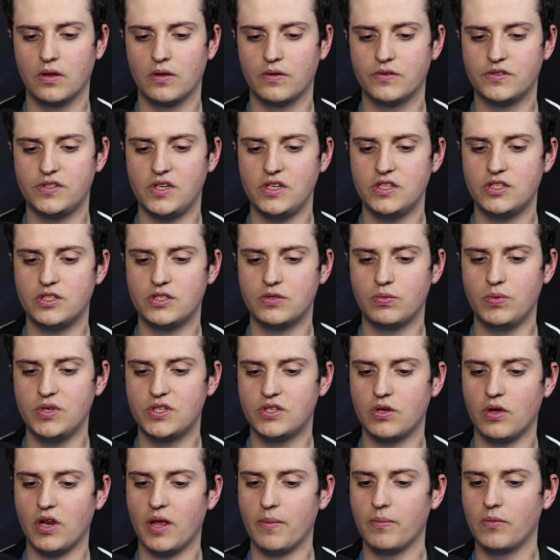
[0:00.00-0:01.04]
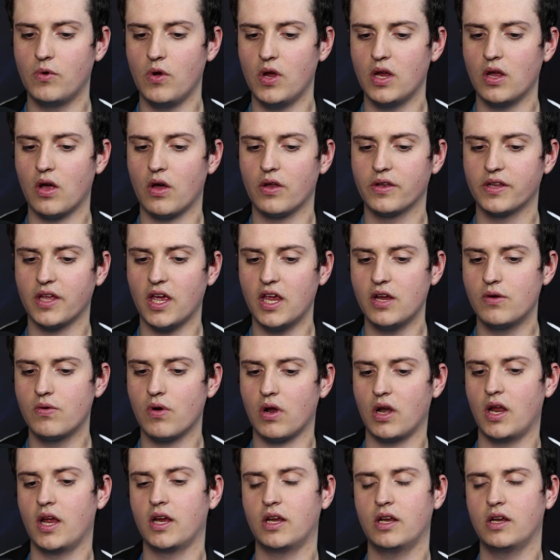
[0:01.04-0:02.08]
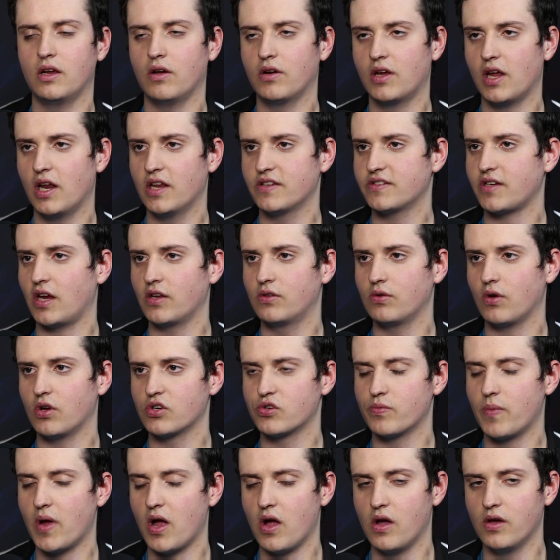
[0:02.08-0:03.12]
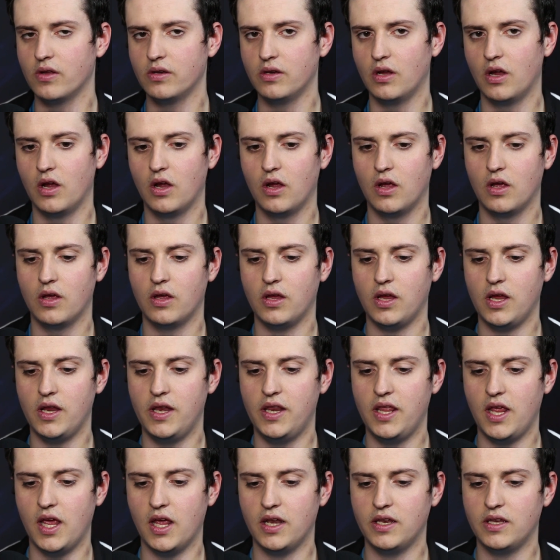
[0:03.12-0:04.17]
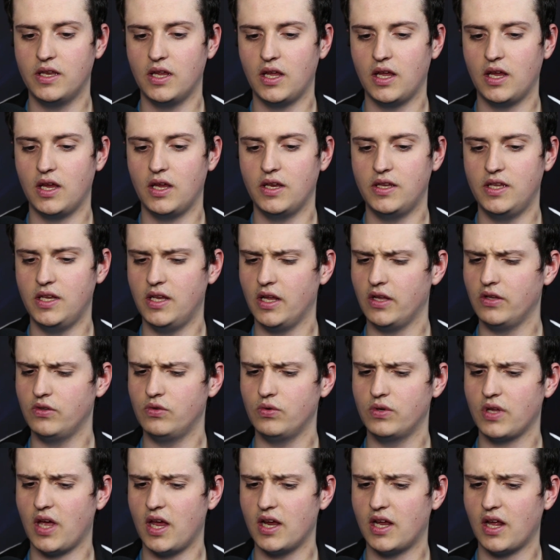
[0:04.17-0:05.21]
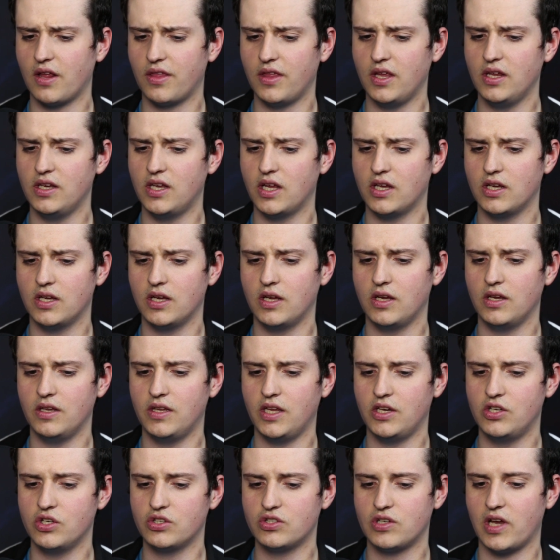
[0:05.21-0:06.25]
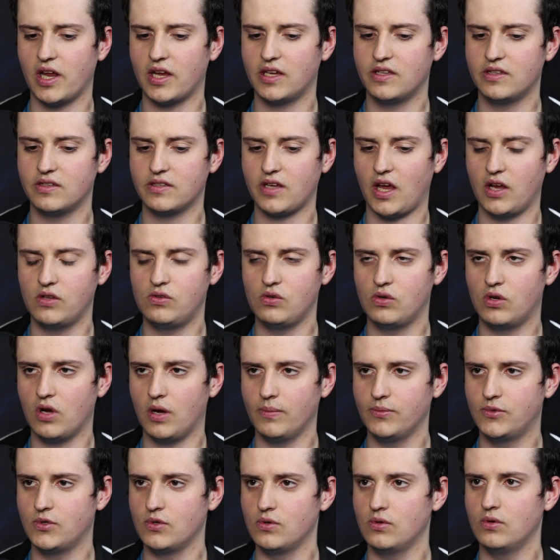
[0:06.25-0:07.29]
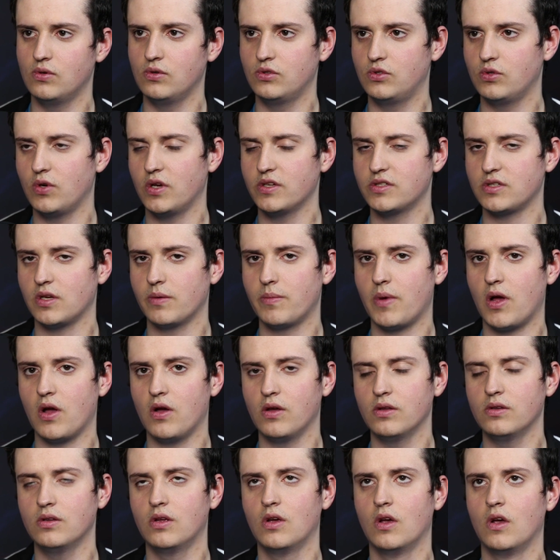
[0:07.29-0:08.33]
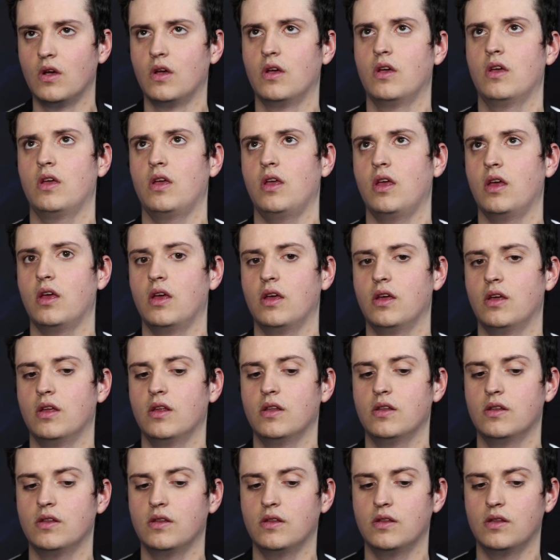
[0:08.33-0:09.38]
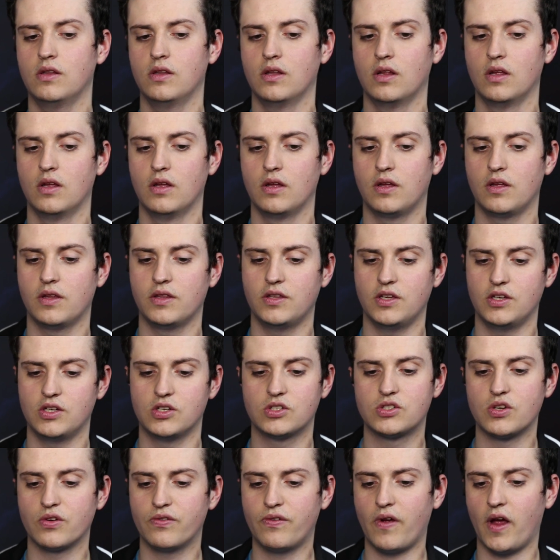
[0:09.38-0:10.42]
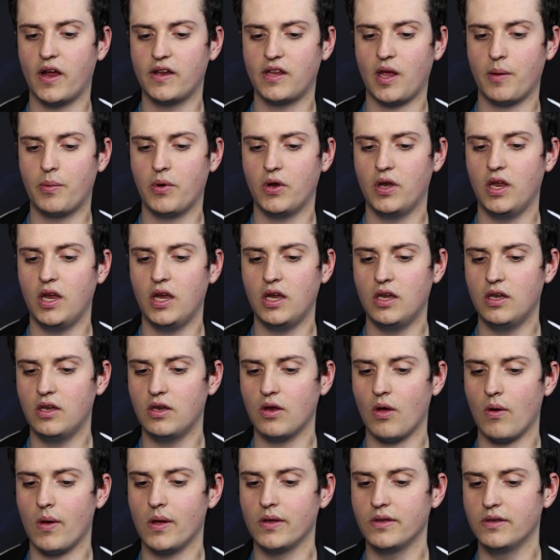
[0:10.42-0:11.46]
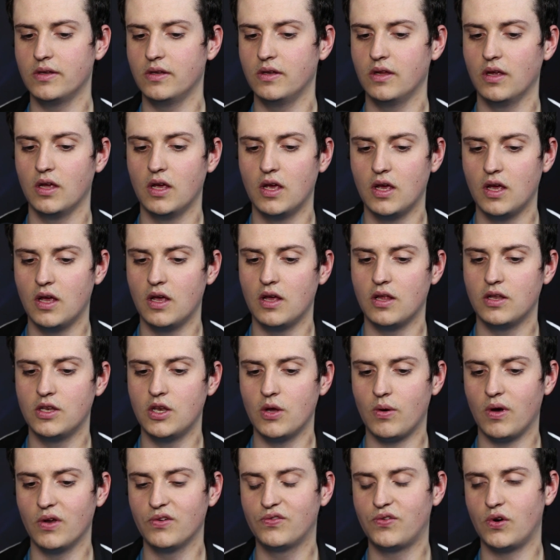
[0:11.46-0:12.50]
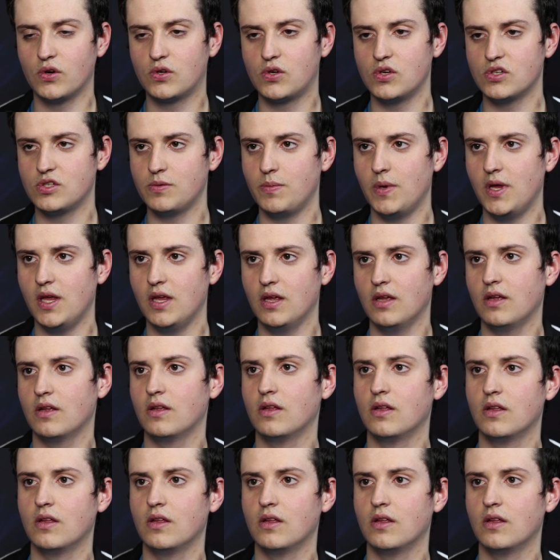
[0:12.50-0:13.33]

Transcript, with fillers: since we saw them going on Drake, we're like, okay, let's try to rush Baron. In the end, they didn't do Drake. I think they they just like tried to come to, to us on Baron, and there's just a fight happening. No one no one focused me,